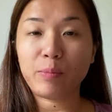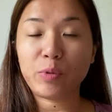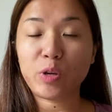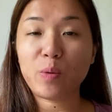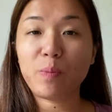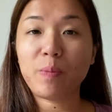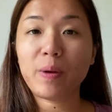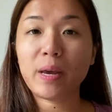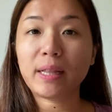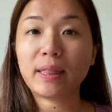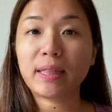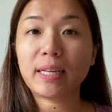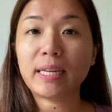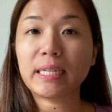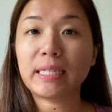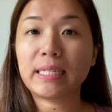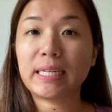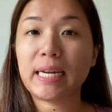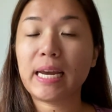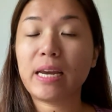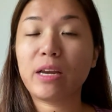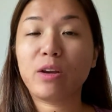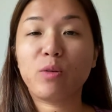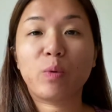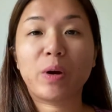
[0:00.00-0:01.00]
You pick the
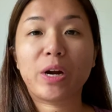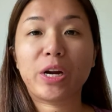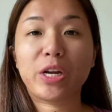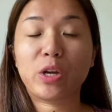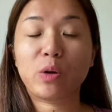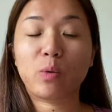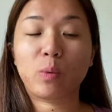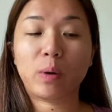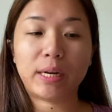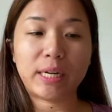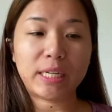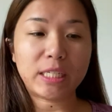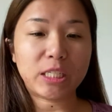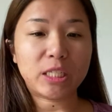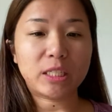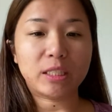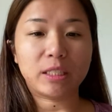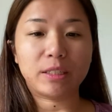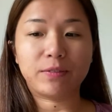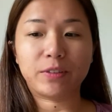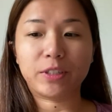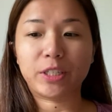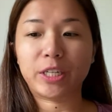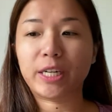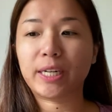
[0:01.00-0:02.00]
date where you want it
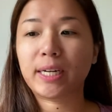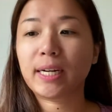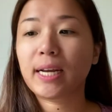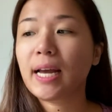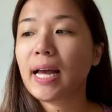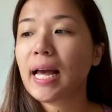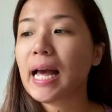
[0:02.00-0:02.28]
delivered.